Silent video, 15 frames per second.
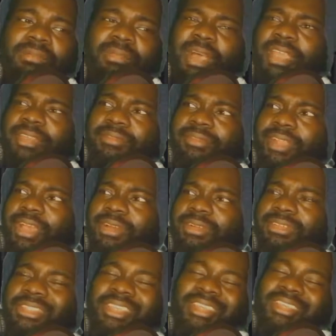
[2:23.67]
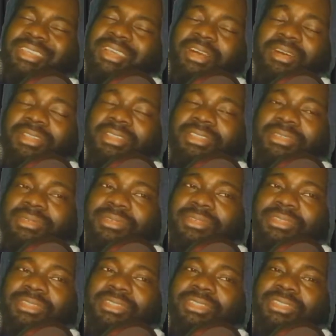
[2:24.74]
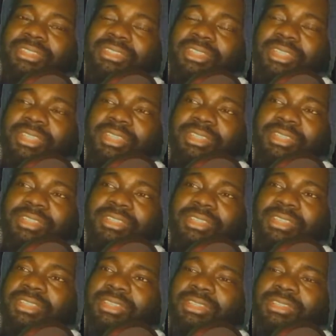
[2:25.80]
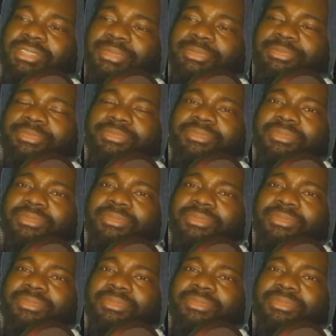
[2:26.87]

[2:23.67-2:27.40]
buying flowers, all these things,